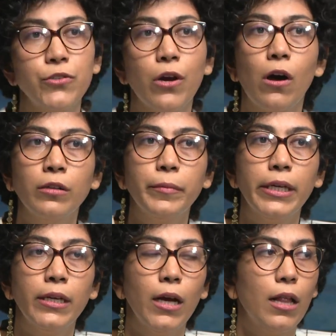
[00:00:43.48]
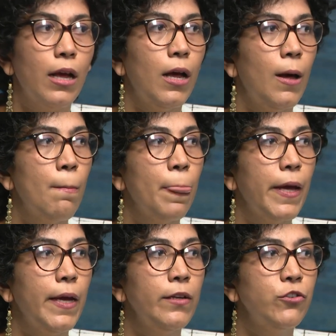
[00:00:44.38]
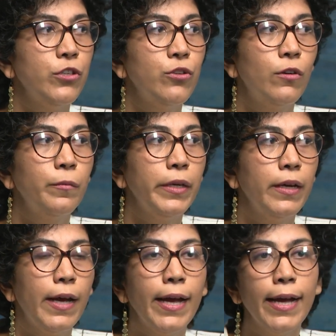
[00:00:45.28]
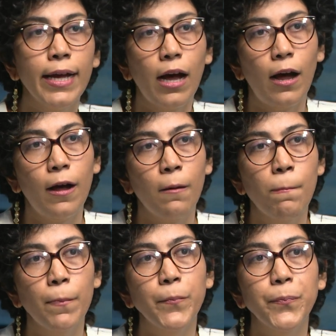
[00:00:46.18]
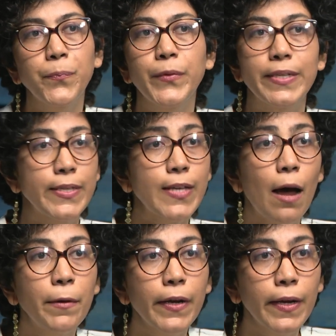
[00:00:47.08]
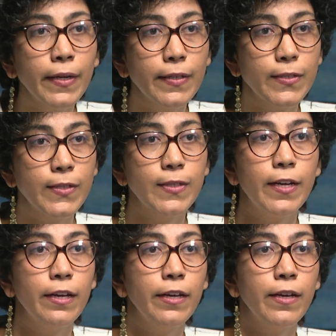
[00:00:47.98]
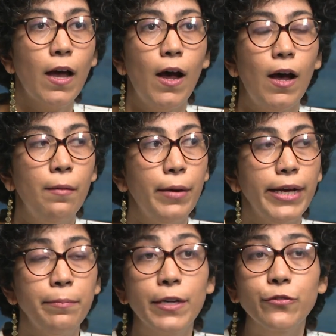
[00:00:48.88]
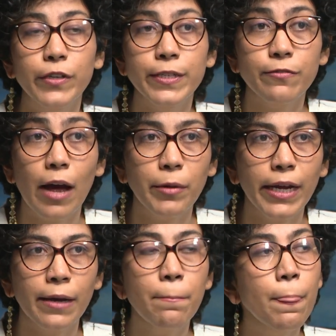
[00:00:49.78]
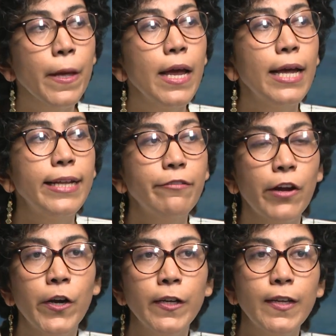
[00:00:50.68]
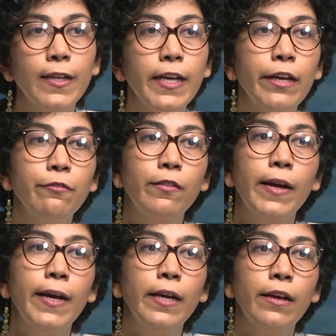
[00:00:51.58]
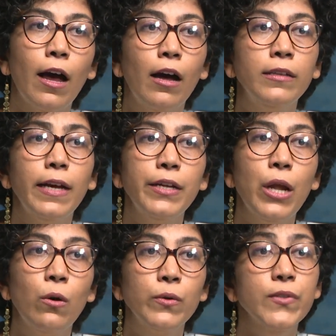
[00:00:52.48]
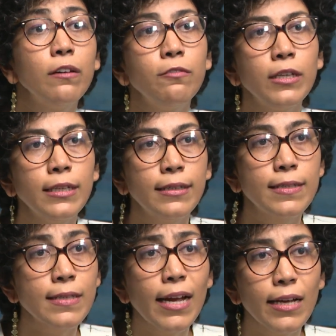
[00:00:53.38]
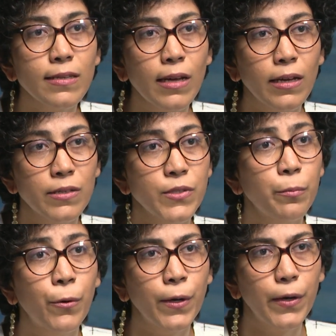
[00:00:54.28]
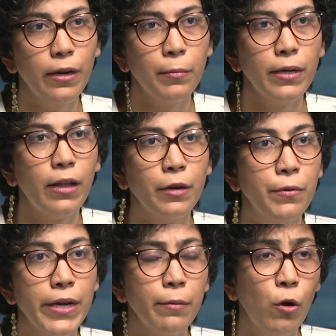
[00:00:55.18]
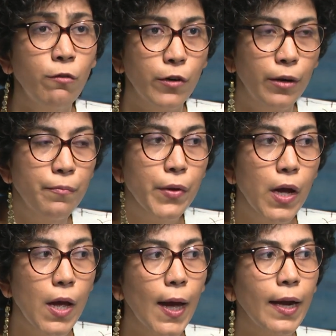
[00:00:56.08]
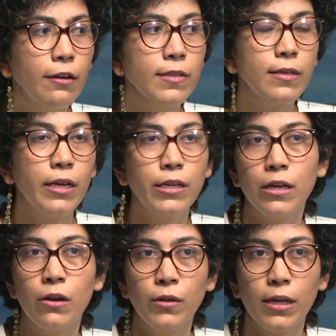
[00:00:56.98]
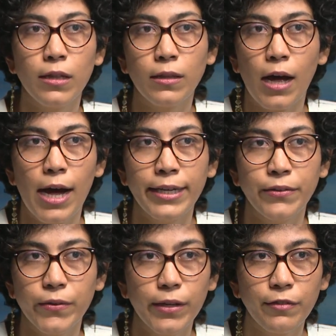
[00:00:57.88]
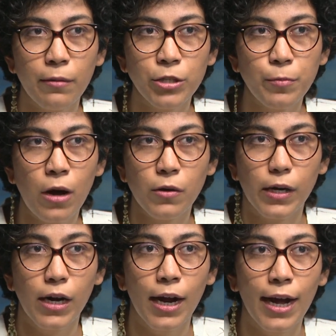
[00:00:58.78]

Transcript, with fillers: She called me um, and she told me, hey, um, this is happening. This is like uh, my best friend's family, and they've heard that if like uh, they know someone in the states, they can support them and like bring them over. And I was like, you know that I don't have that much power.